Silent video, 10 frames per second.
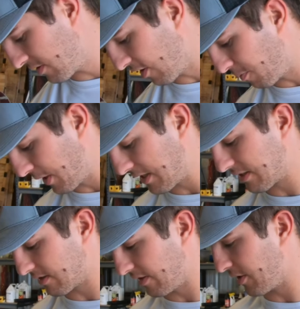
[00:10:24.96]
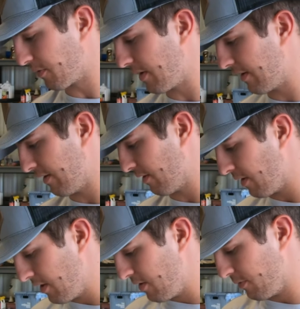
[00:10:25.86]
soft plastics laying around in here,
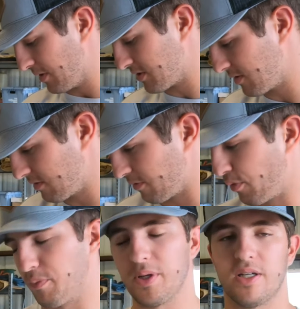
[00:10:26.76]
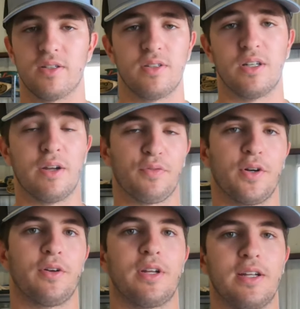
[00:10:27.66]
which will be
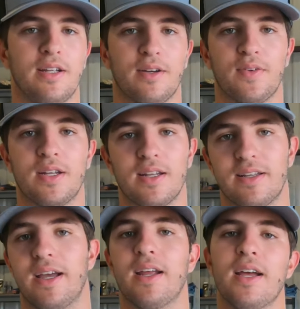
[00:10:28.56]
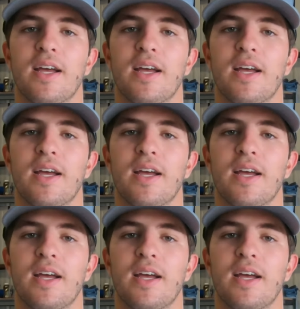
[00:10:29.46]
different on any given day.